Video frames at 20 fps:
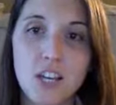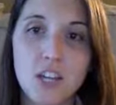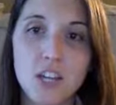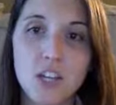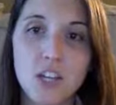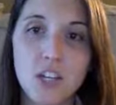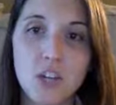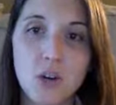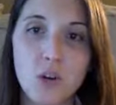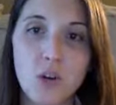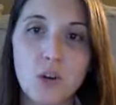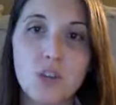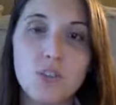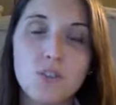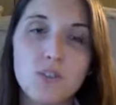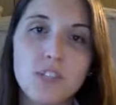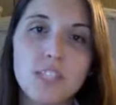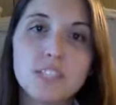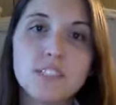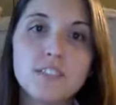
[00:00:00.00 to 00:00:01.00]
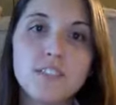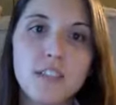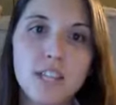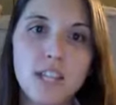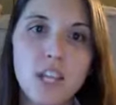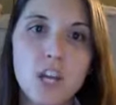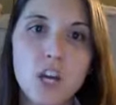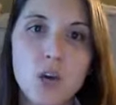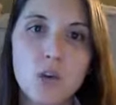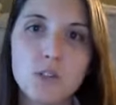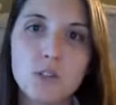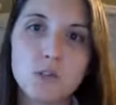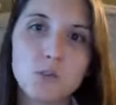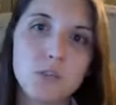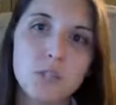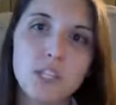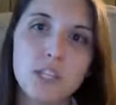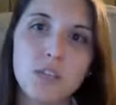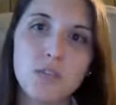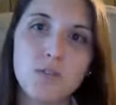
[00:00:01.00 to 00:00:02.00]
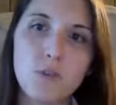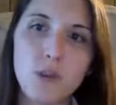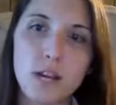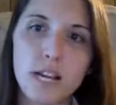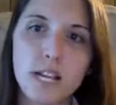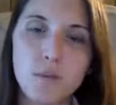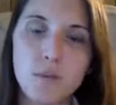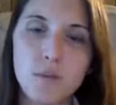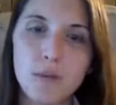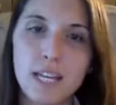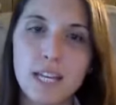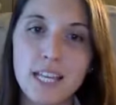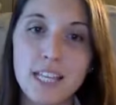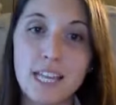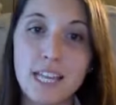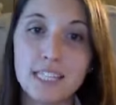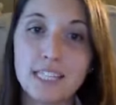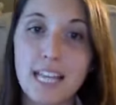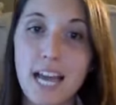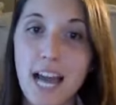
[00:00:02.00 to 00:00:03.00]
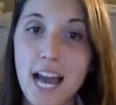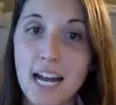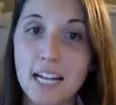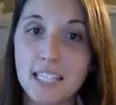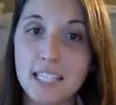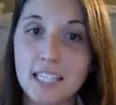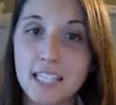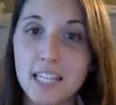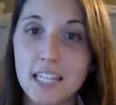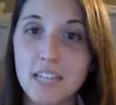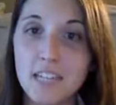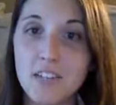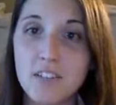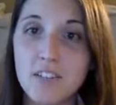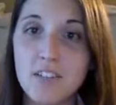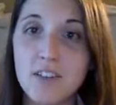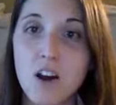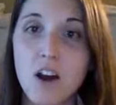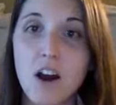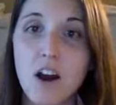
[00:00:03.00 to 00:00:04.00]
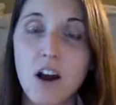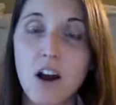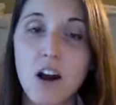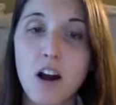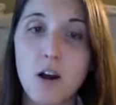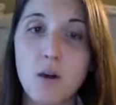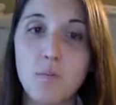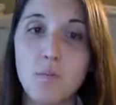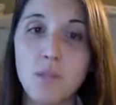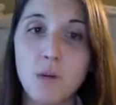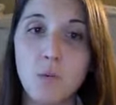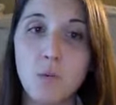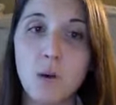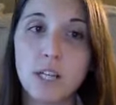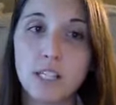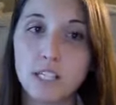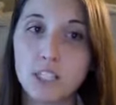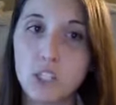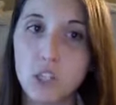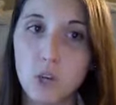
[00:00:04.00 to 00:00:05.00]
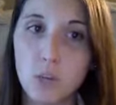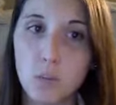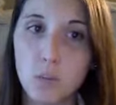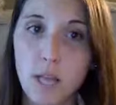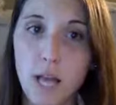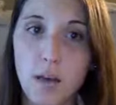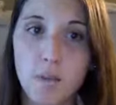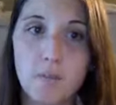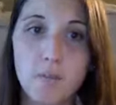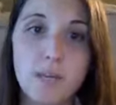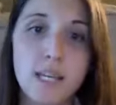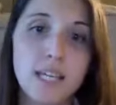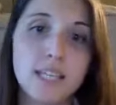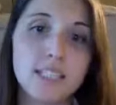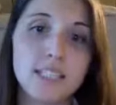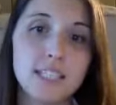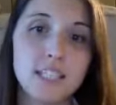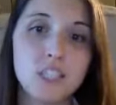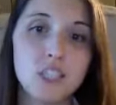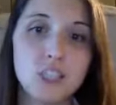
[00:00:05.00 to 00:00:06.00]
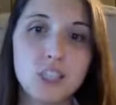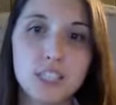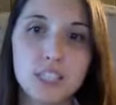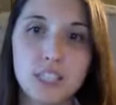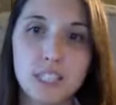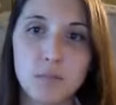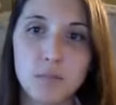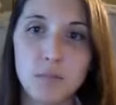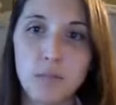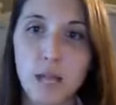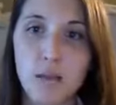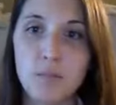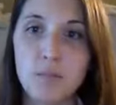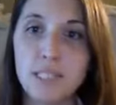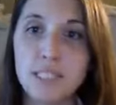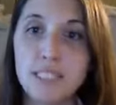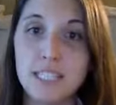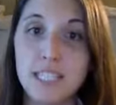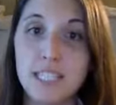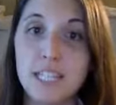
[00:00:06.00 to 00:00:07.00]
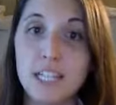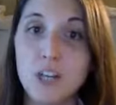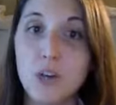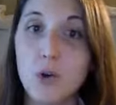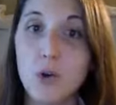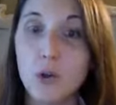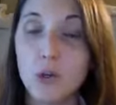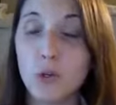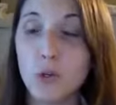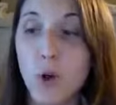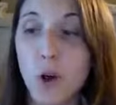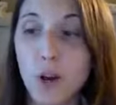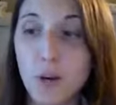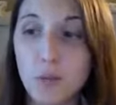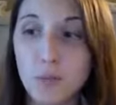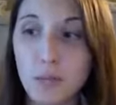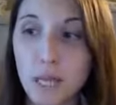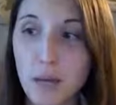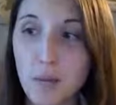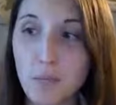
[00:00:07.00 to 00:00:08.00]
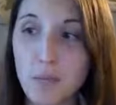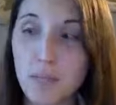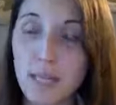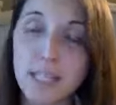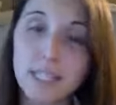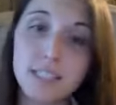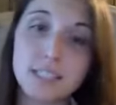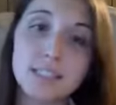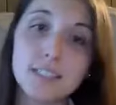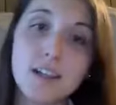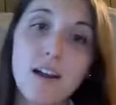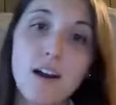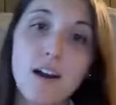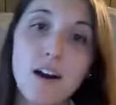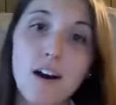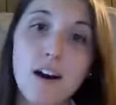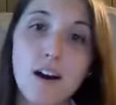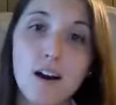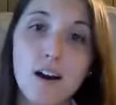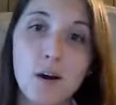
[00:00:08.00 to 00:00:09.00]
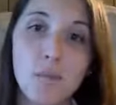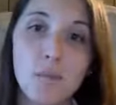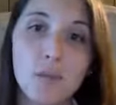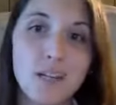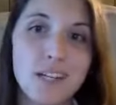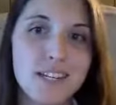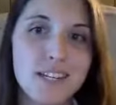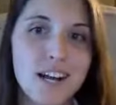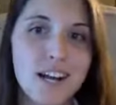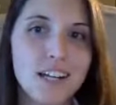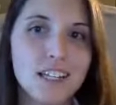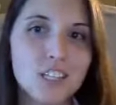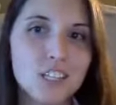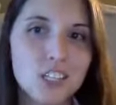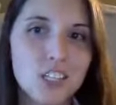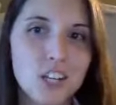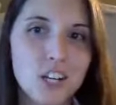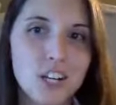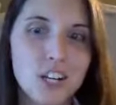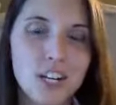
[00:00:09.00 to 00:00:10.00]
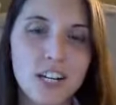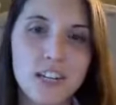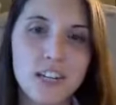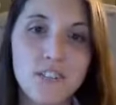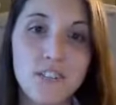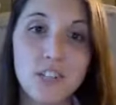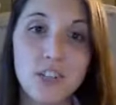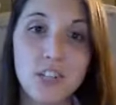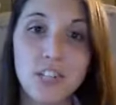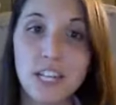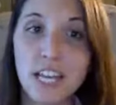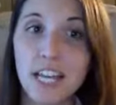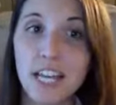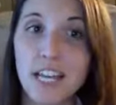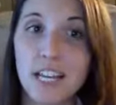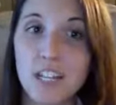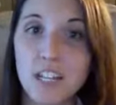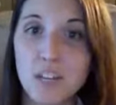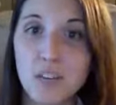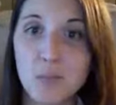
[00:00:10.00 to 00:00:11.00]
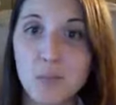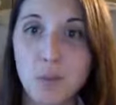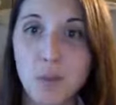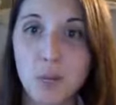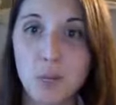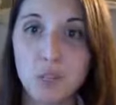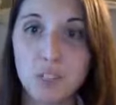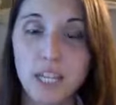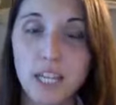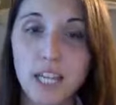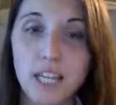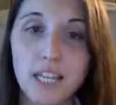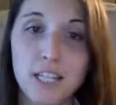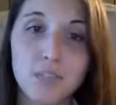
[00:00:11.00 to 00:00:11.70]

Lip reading: or this video is really for anybody that's active, that wants to go plant-based, interested in plant-based eating, or you are plant-based, but not sure if you're getting enough protein,